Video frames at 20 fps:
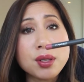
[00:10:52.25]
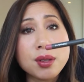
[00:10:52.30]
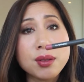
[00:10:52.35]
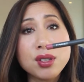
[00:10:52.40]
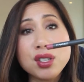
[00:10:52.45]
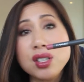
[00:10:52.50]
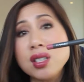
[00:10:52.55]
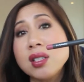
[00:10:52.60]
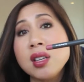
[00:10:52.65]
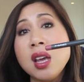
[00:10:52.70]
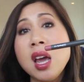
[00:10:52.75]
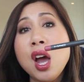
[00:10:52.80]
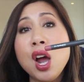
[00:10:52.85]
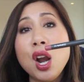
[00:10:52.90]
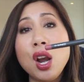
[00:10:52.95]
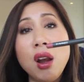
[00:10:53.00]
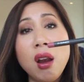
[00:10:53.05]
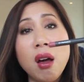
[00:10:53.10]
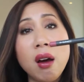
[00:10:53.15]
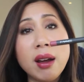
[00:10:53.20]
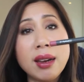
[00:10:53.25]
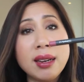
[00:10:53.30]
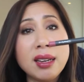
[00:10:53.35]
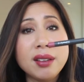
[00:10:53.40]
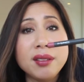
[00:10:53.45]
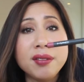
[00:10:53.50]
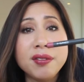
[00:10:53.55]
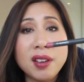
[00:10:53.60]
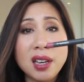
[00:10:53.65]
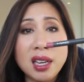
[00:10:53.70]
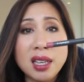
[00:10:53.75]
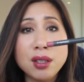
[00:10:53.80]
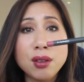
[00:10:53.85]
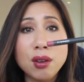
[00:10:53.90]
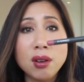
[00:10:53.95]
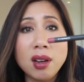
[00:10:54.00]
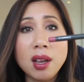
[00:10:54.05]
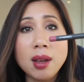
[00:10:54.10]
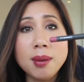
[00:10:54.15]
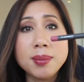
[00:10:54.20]
So just line and fill in
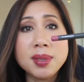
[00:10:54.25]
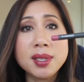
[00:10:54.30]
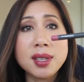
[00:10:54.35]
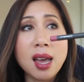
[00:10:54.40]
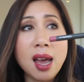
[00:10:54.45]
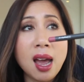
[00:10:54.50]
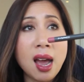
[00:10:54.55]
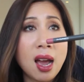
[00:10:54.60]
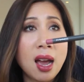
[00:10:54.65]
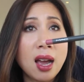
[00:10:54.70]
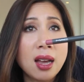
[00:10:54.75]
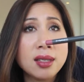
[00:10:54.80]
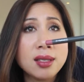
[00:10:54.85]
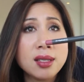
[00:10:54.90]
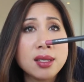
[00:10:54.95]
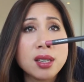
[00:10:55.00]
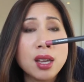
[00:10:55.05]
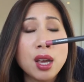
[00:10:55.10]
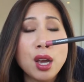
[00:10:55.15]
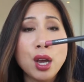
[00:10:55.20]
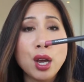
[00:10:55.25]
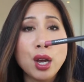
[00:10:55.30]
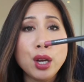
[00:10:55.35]
your lips and